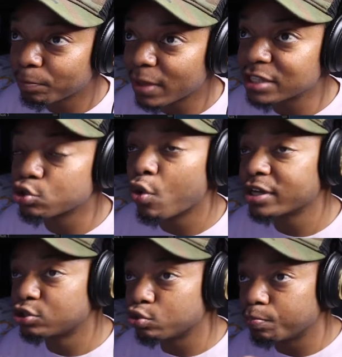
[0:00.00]

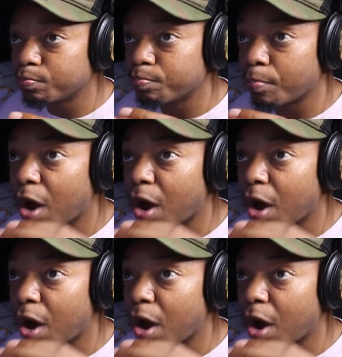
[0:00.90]
be